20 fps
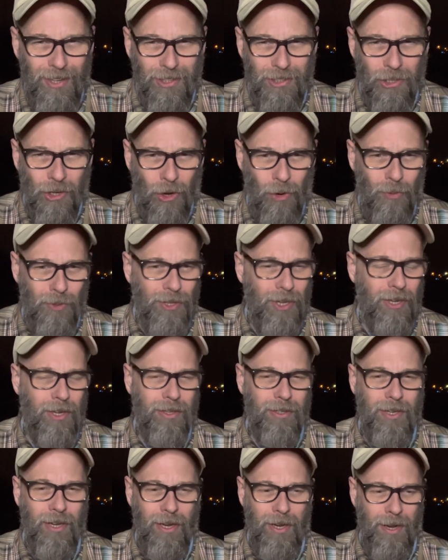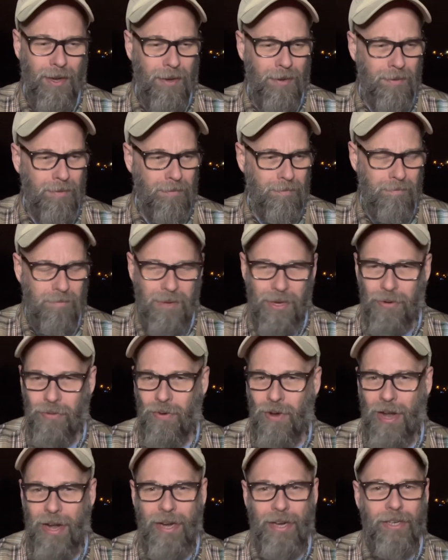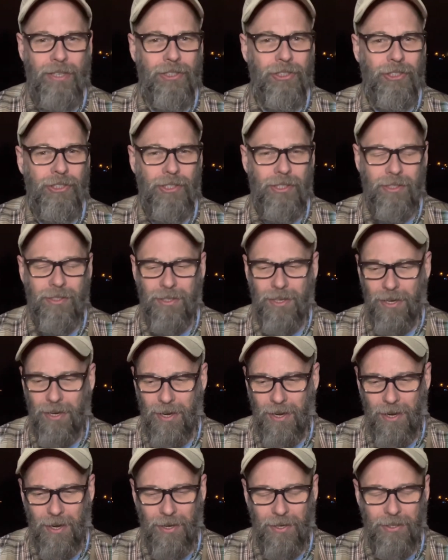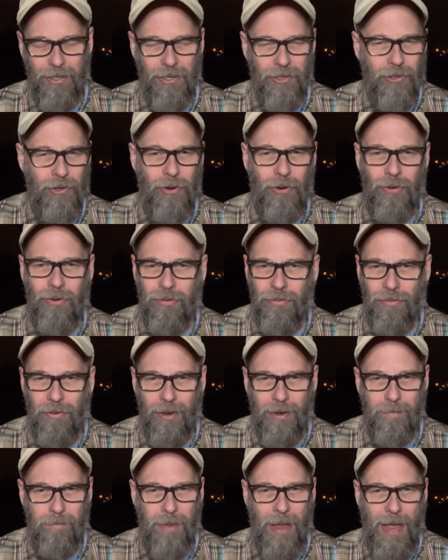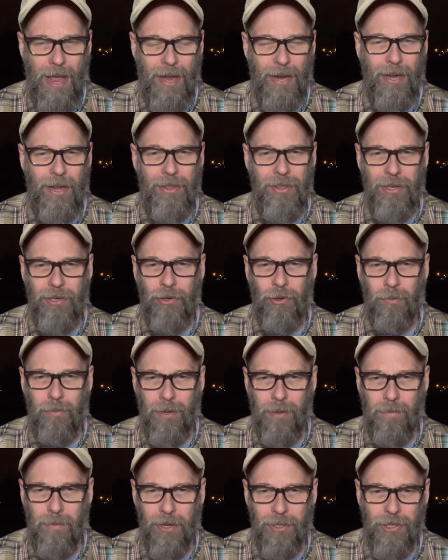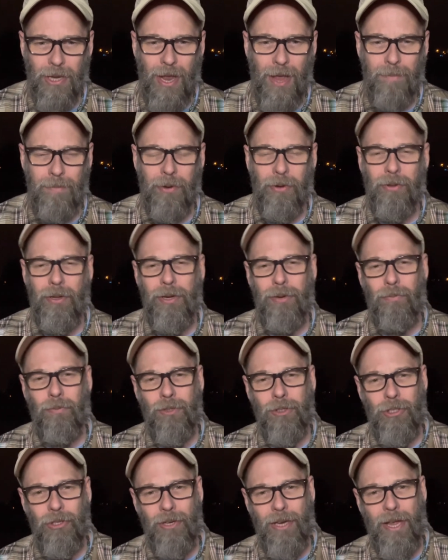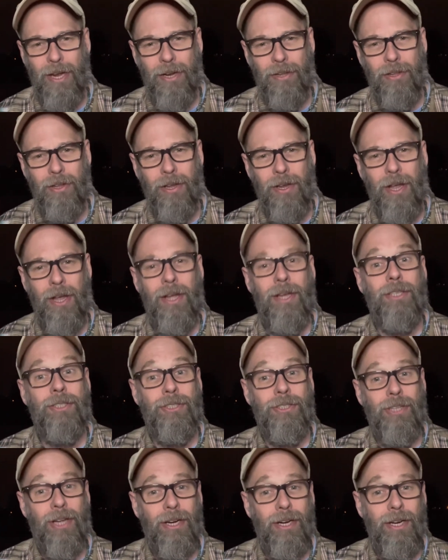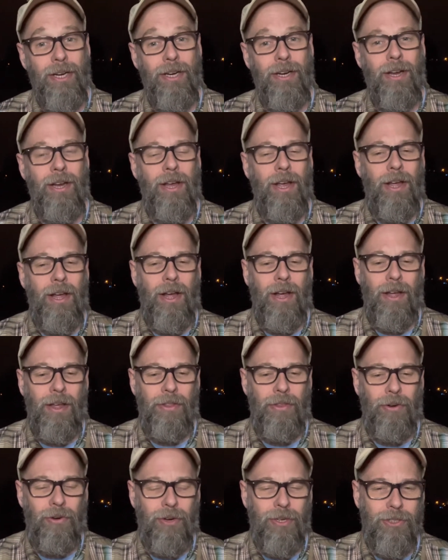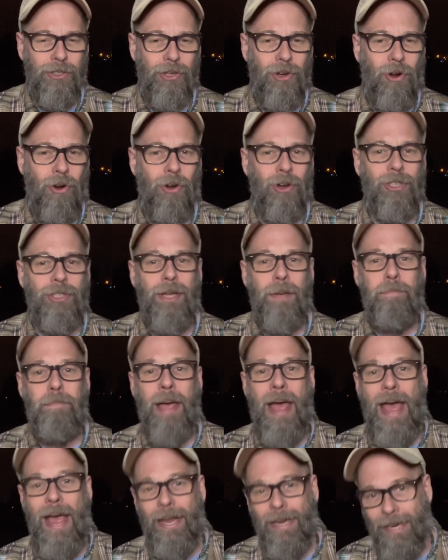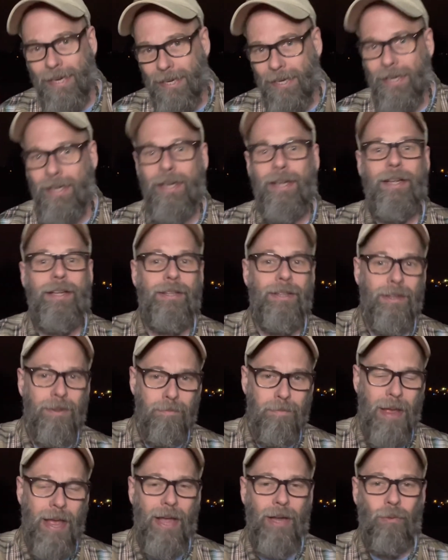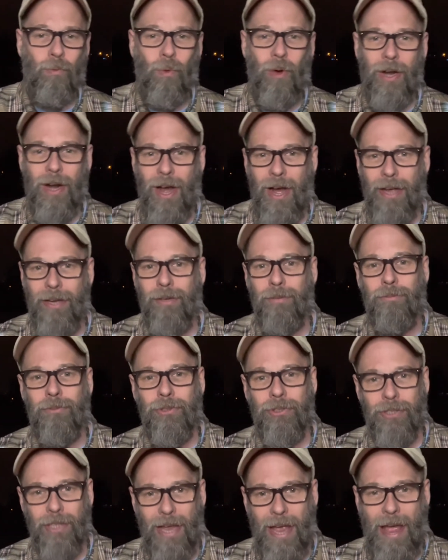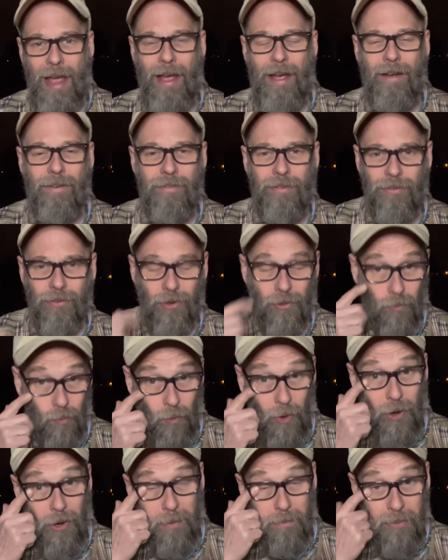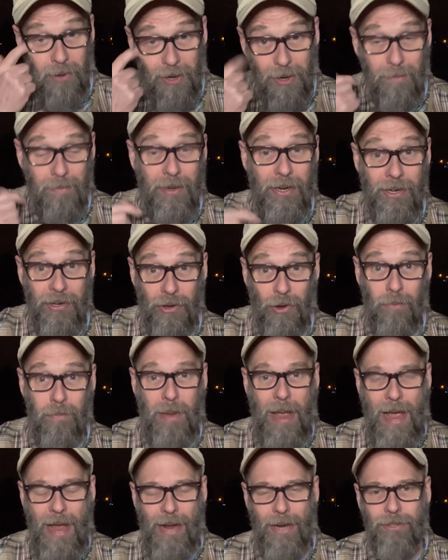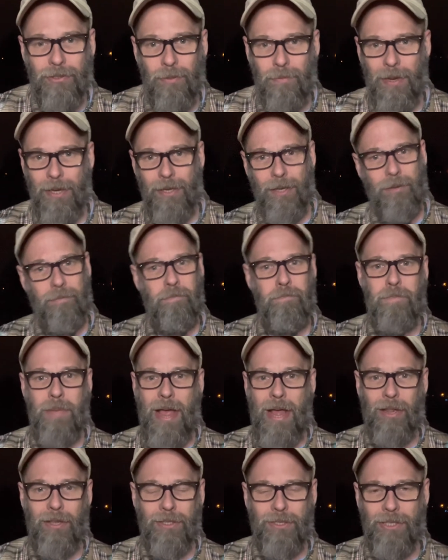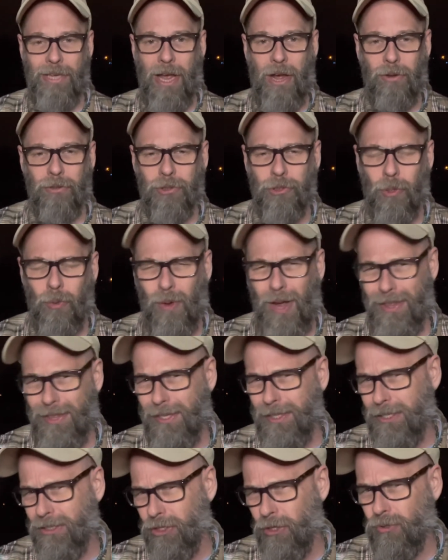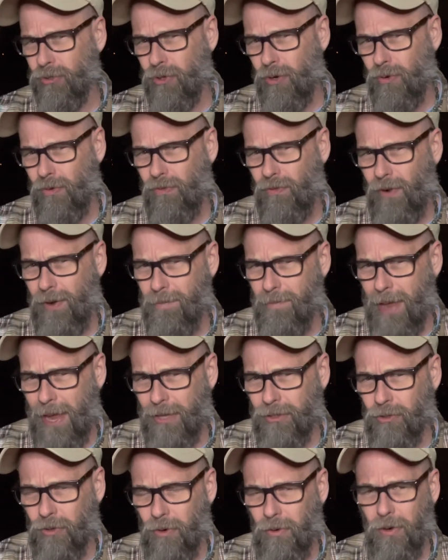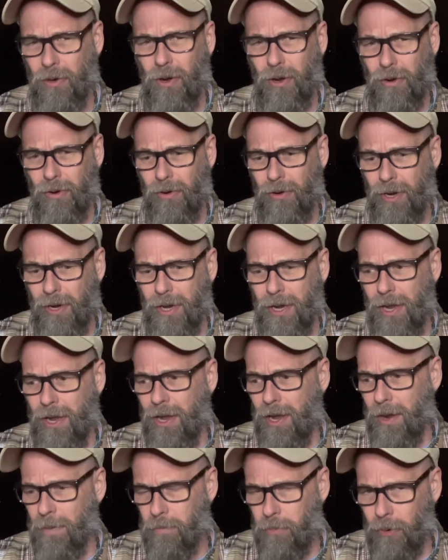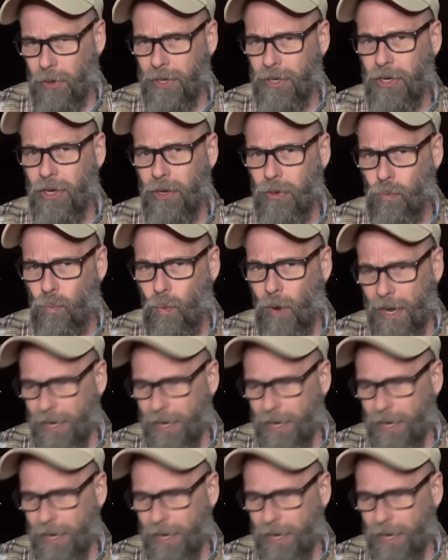go with a mid-range internal frame pack. I think you'll be much happier. Then once you get it, study. There is an art to packing the bag, what items to have, or where to put them in your pack to make it balance out. So I think these internal frame packs are a pretty good way